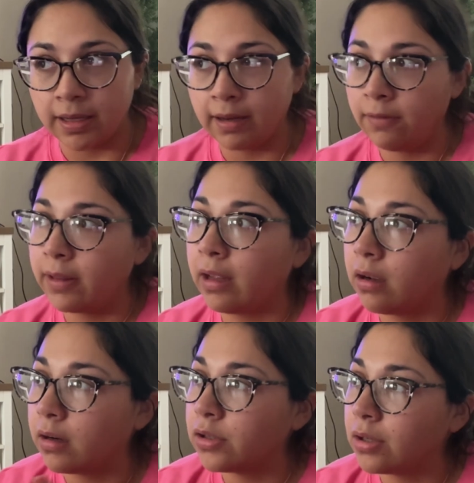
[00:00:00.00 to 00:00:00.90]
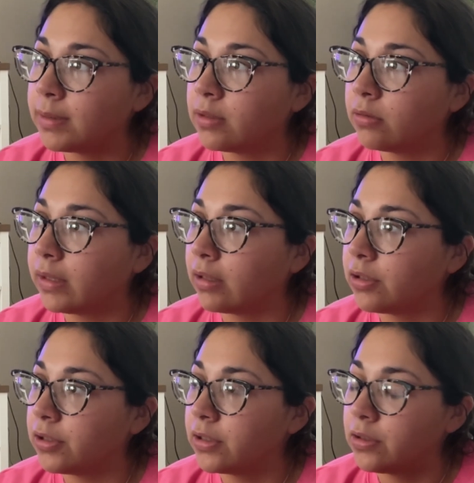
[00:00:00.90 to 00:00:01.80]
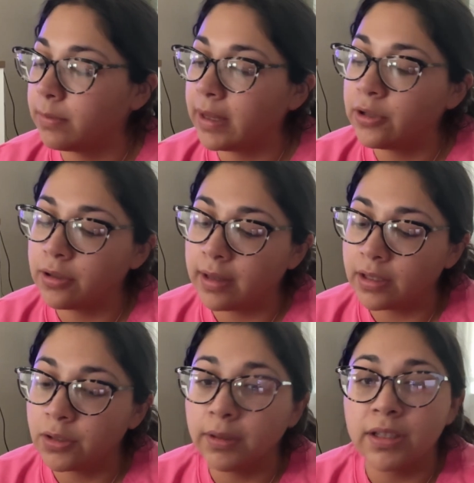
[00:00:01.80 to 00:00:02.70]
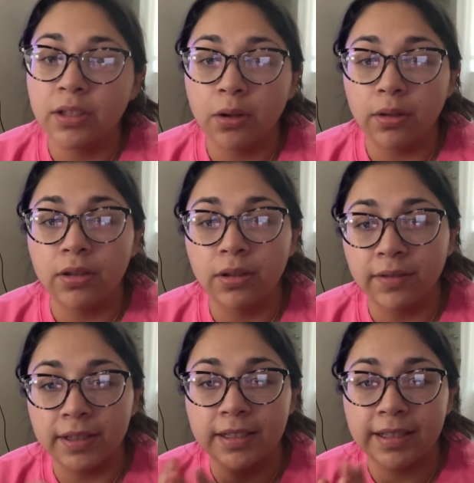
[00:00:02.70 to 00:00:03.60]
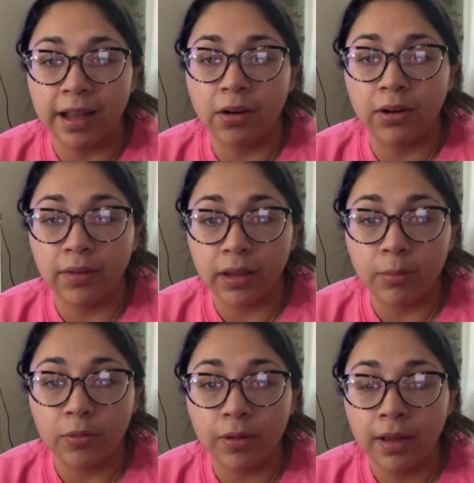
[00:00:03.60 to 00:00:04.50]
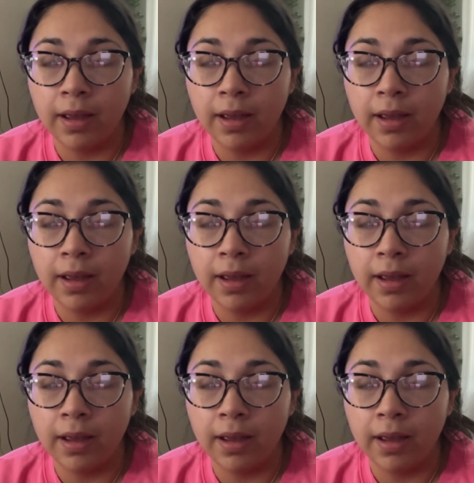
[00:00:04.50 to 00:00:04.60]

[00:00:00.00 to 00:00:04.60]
And I feel like our job as school counselors is to make sure that students know the services that are available,